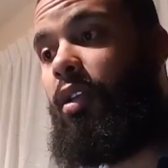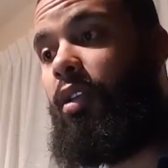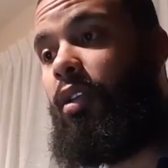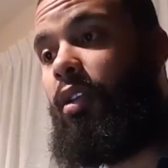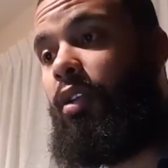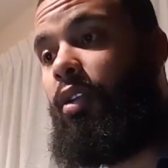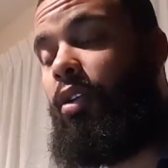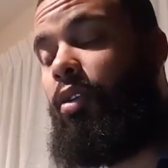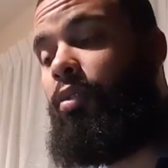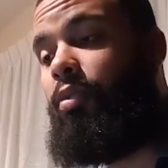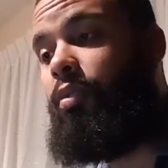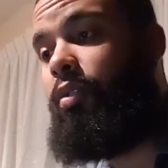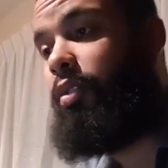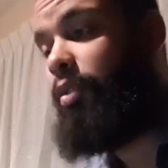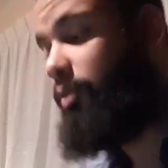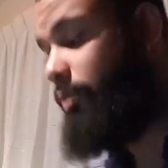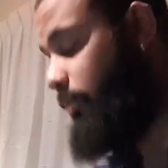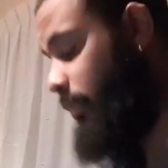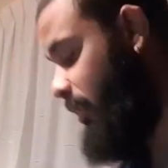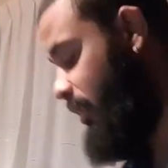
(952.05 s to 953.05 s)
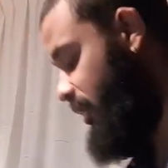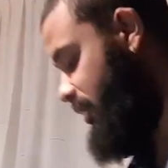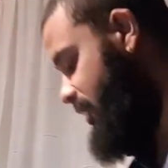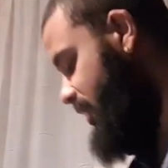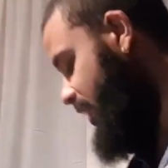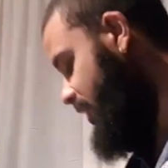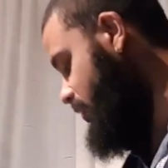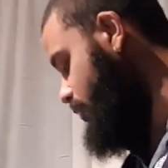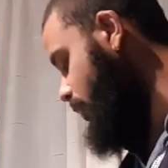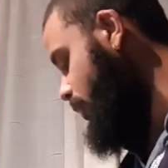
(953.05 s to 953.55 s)
you know because
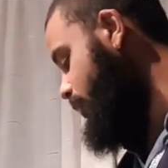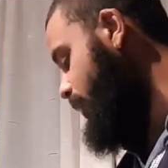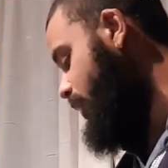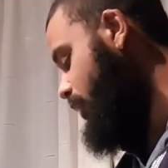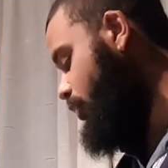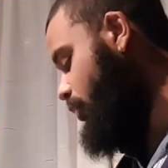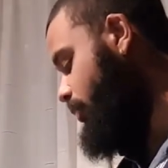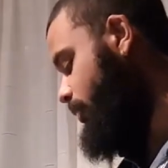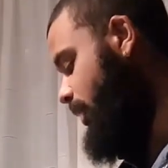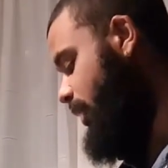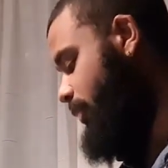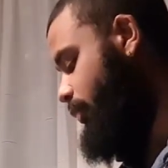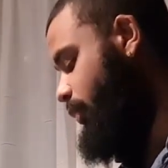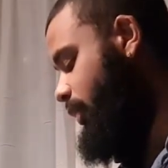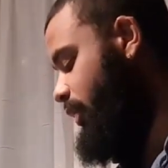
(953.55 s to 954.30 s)
that's what we do, man.